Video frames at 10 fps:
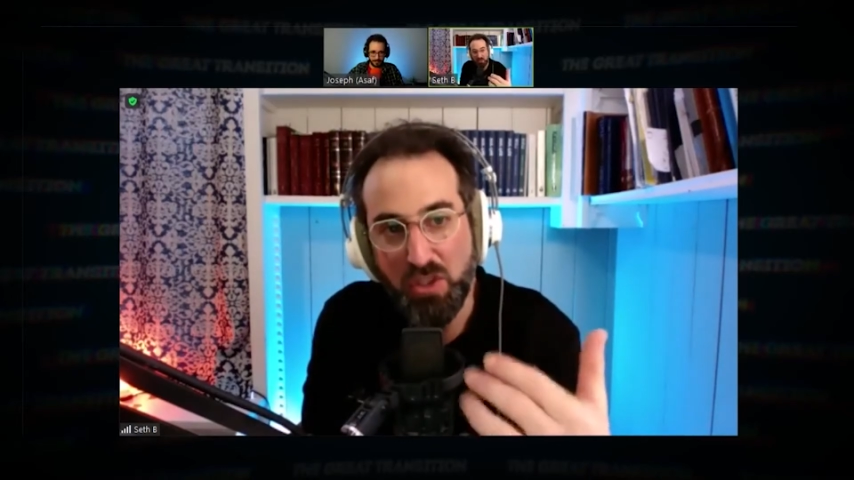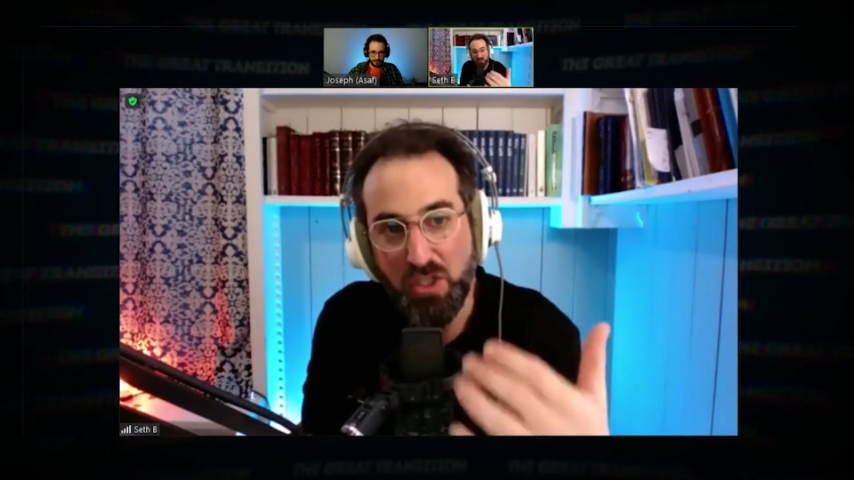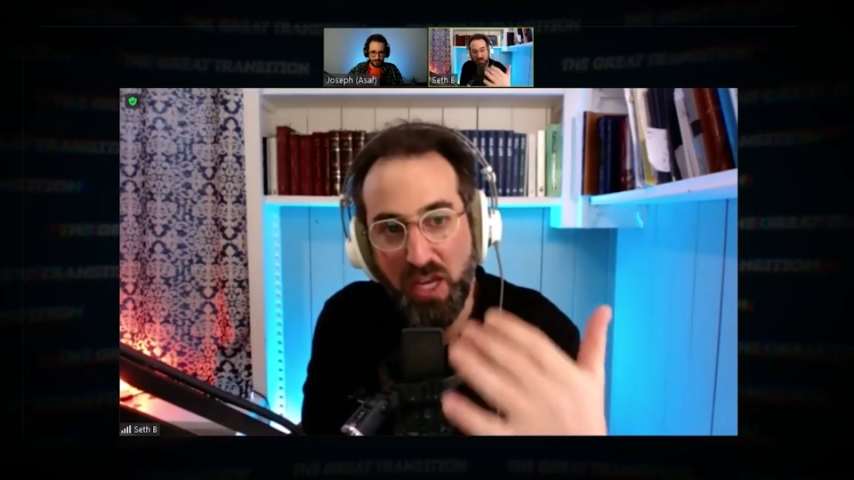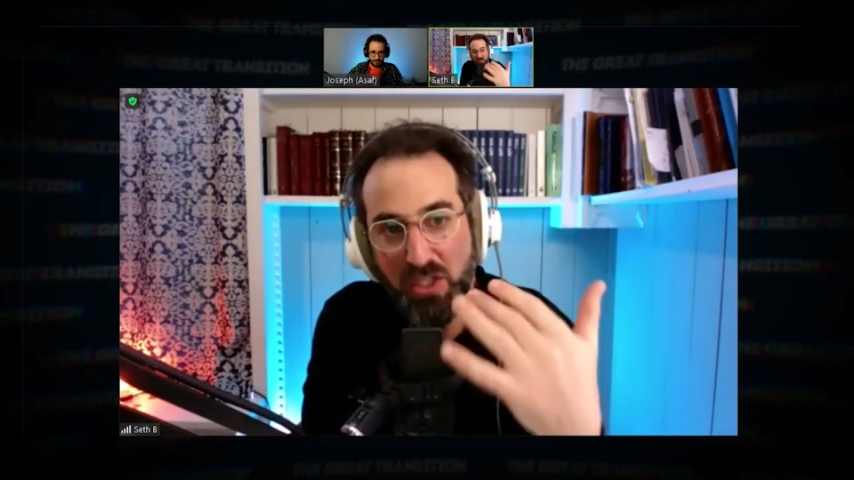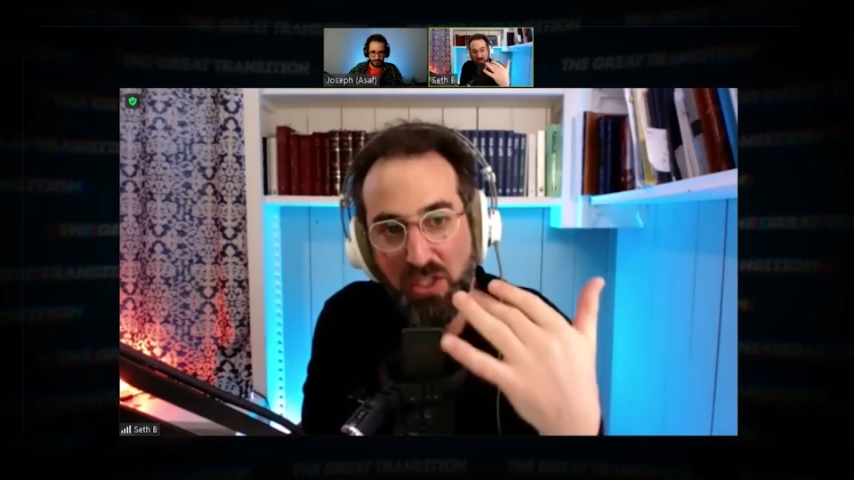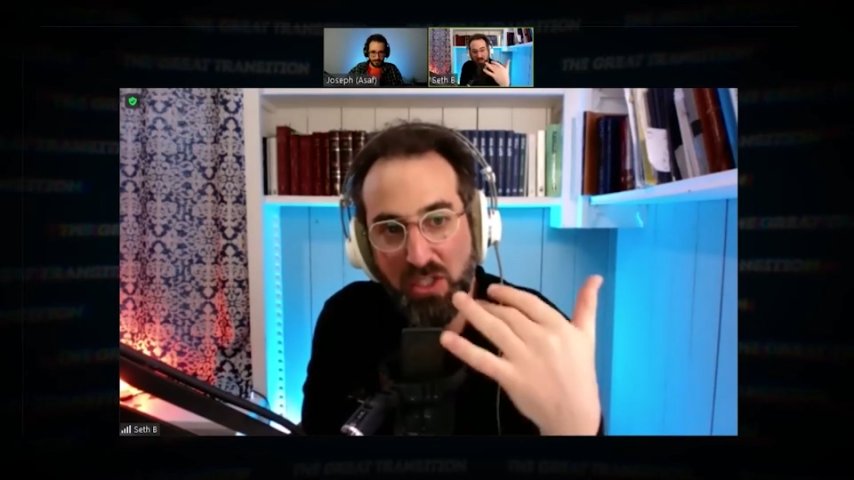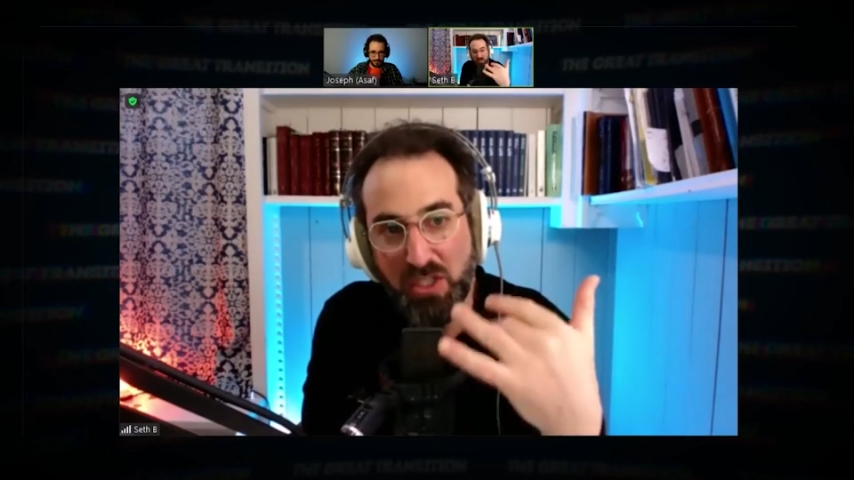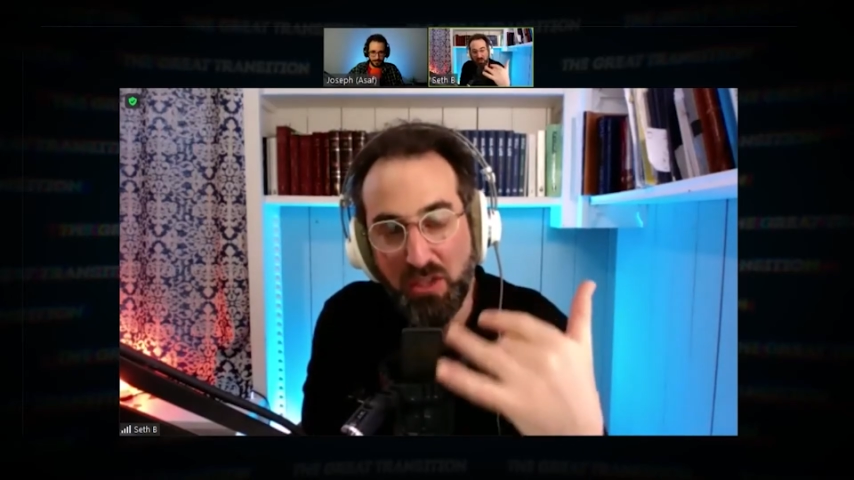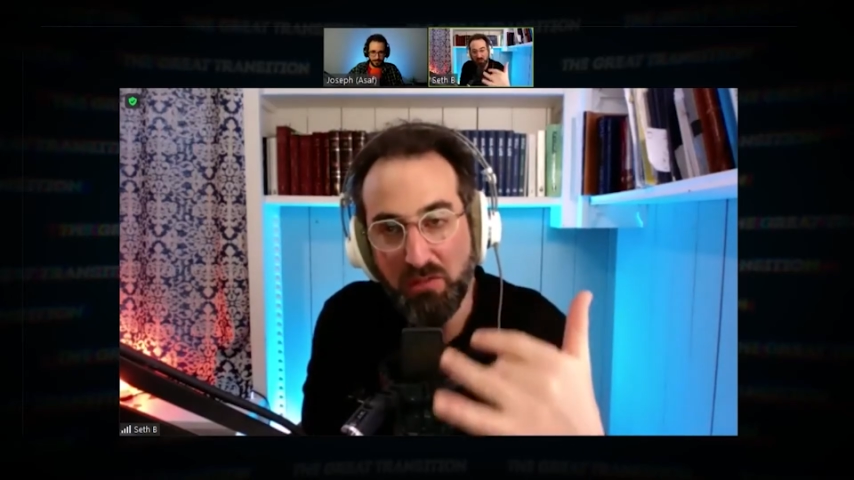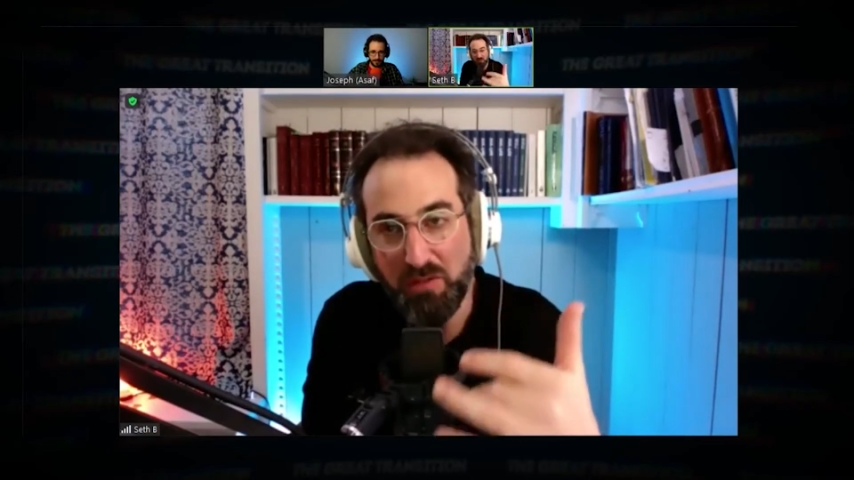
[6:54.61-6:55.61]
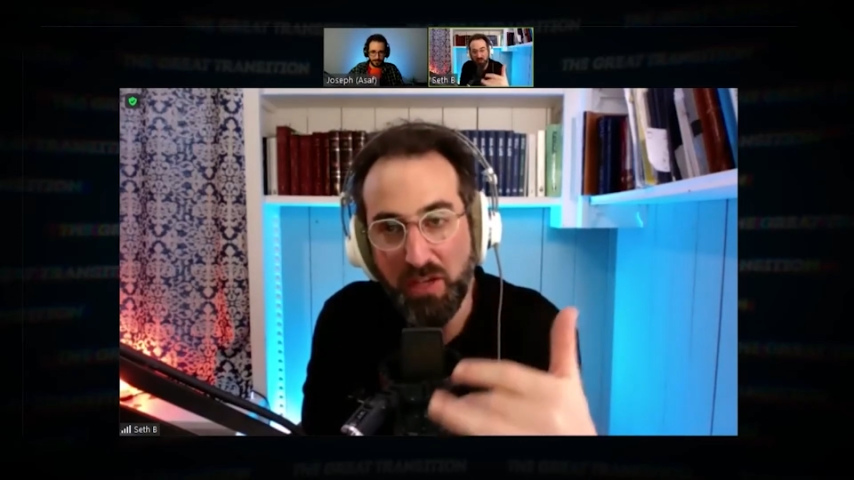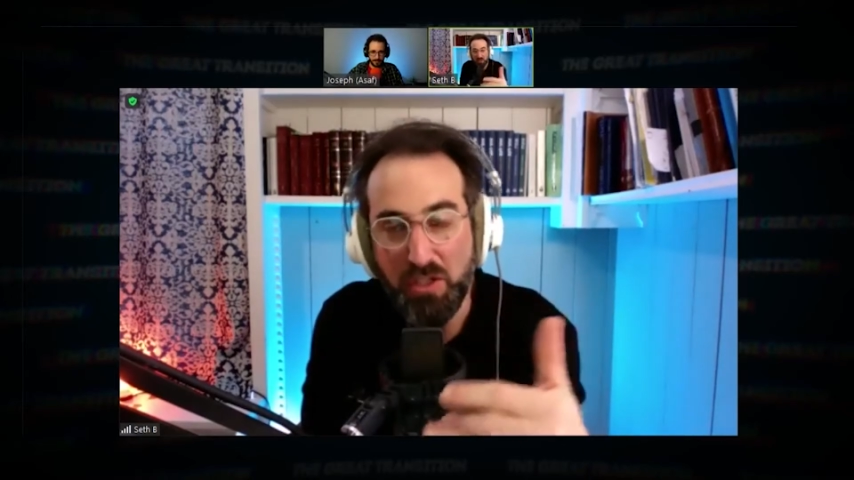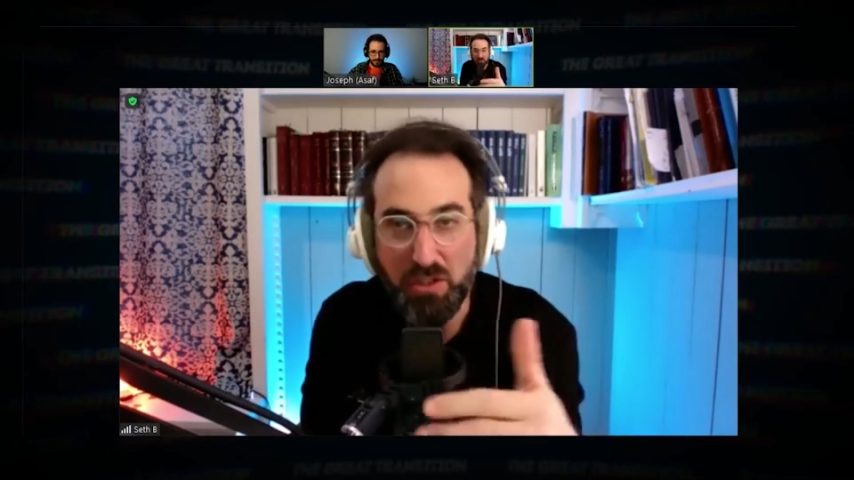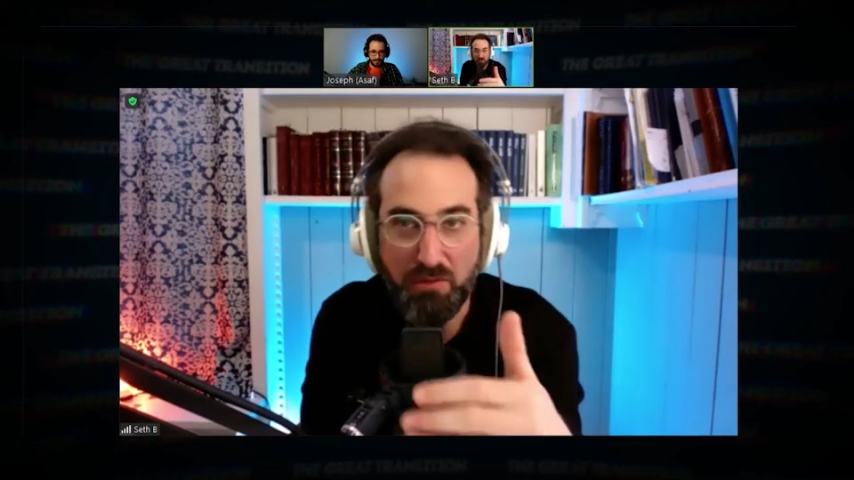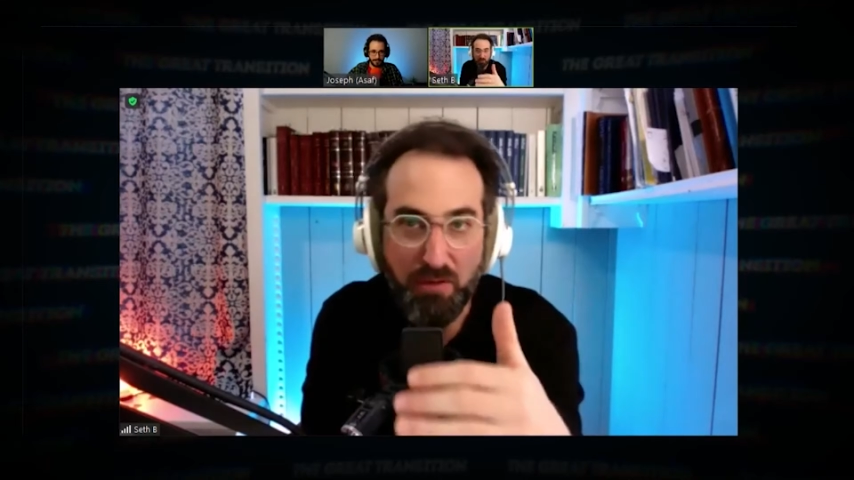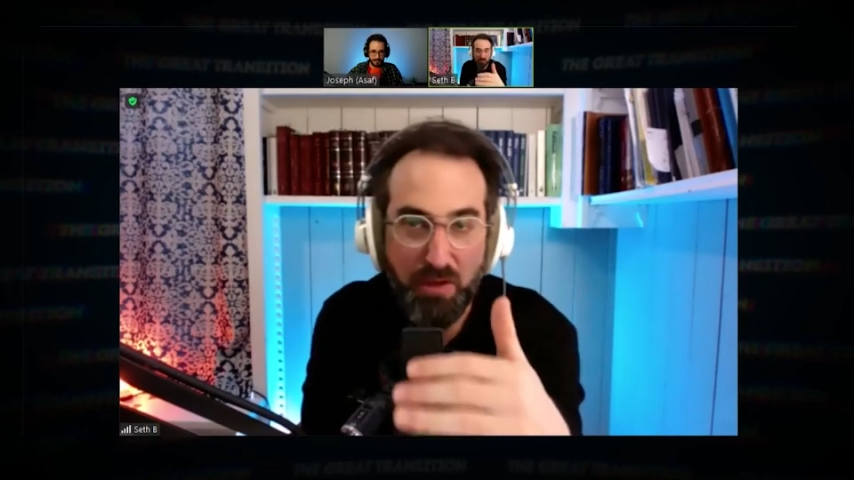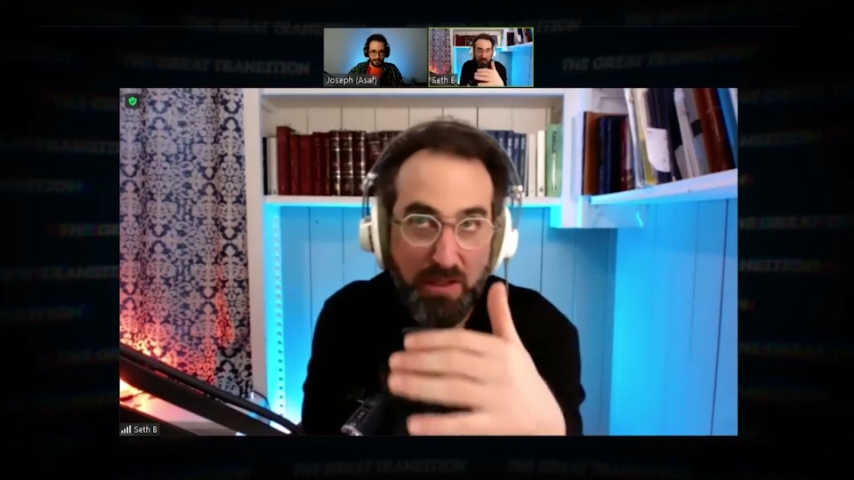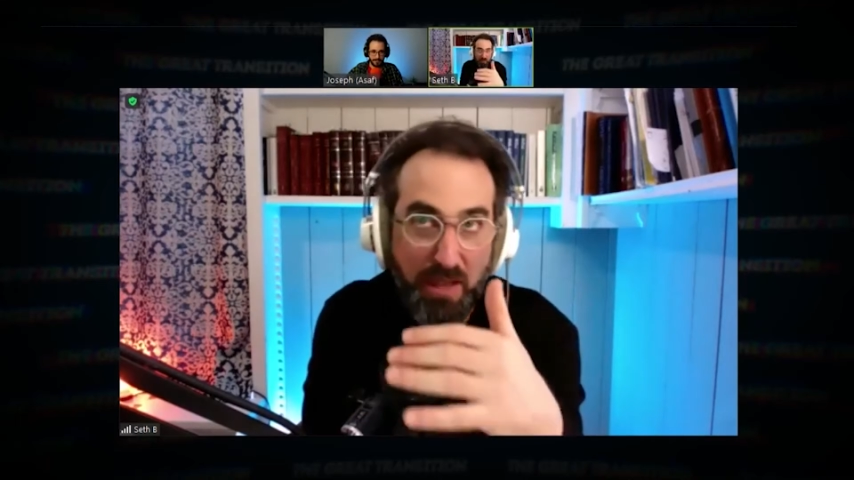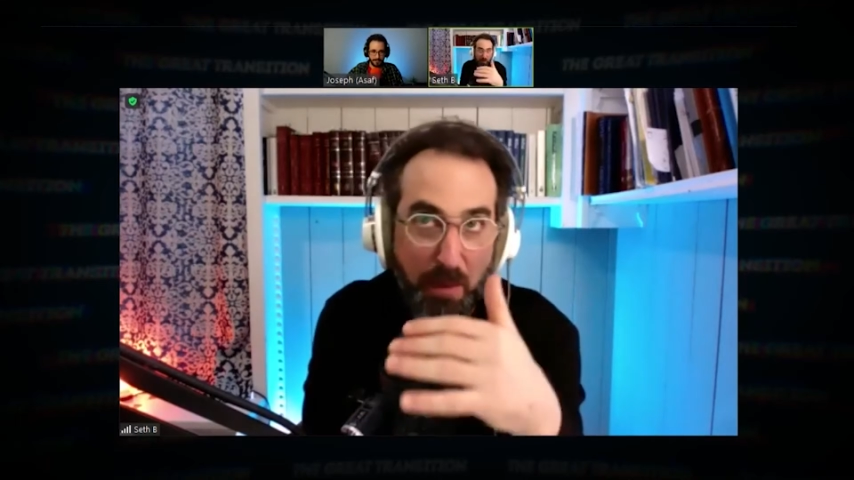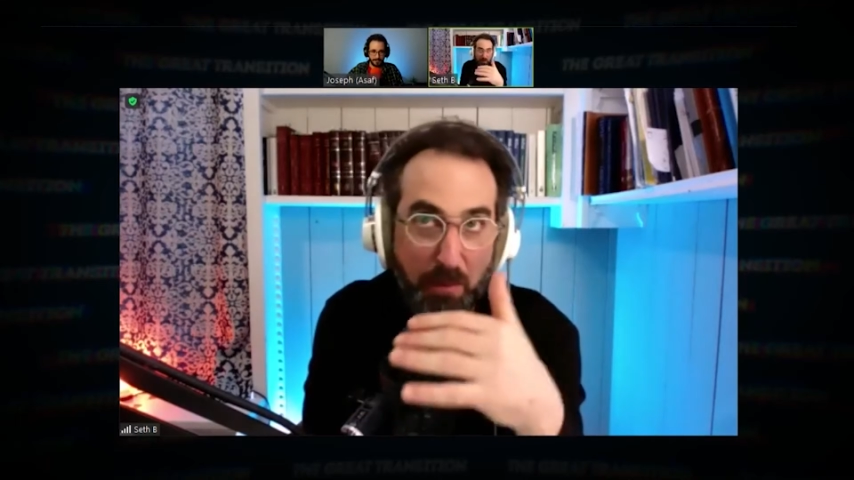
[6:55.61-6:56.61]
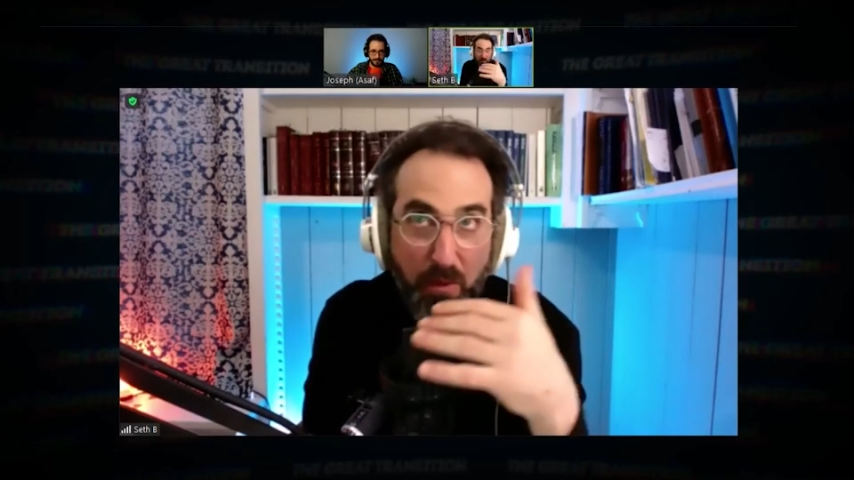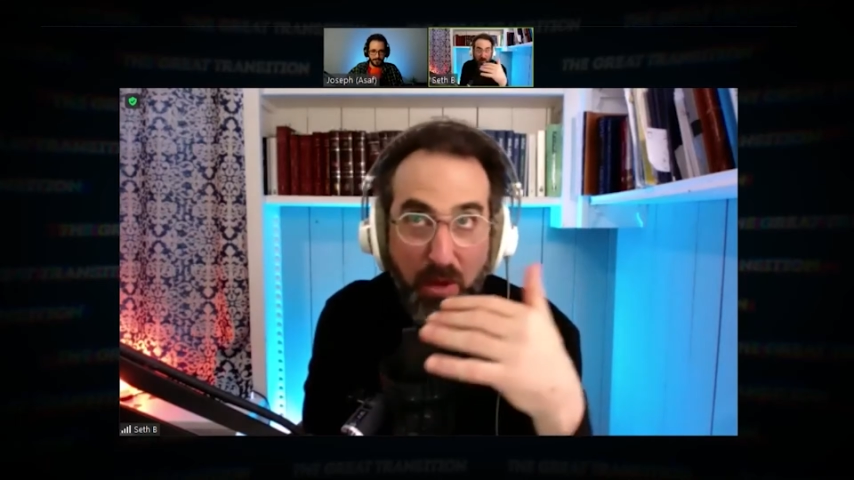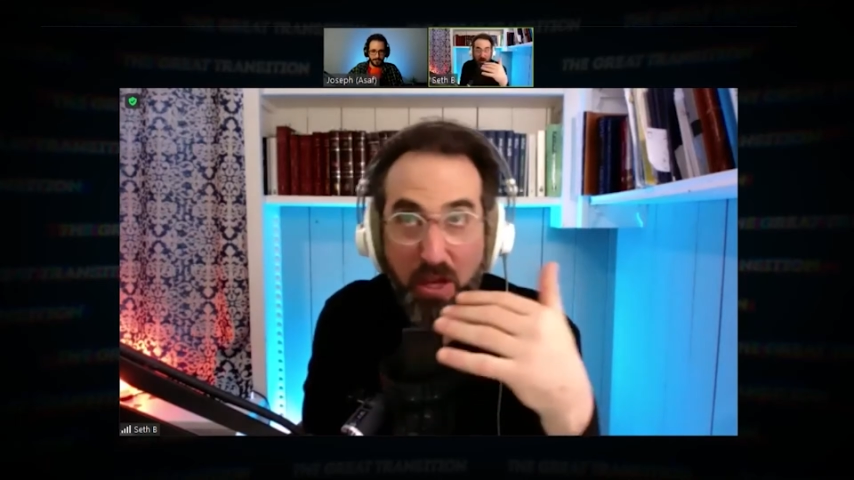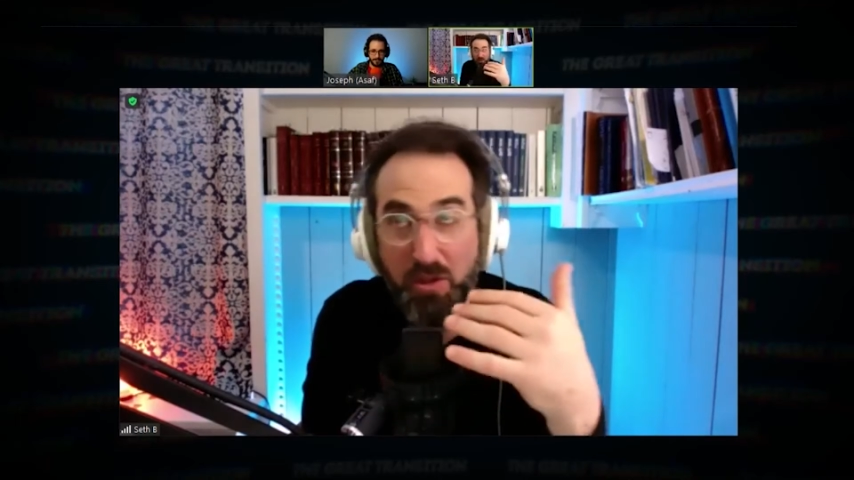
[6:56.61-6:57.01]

change until eventually, for example,